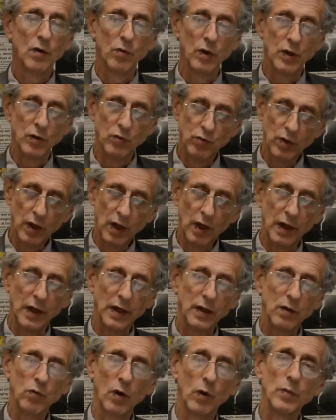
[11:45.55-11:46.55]
when
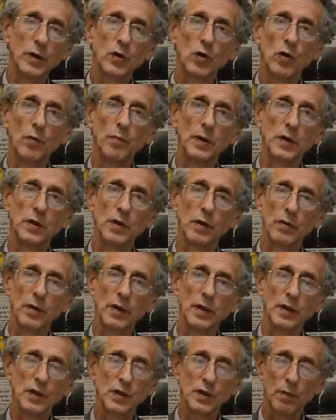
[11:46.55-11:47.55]
really what we could be
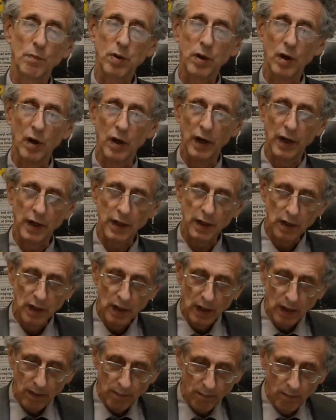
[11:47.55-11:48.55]
doing is applying
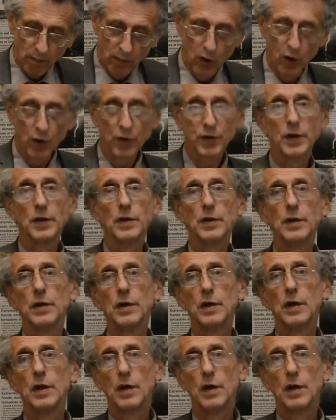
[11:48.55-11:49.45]
modern,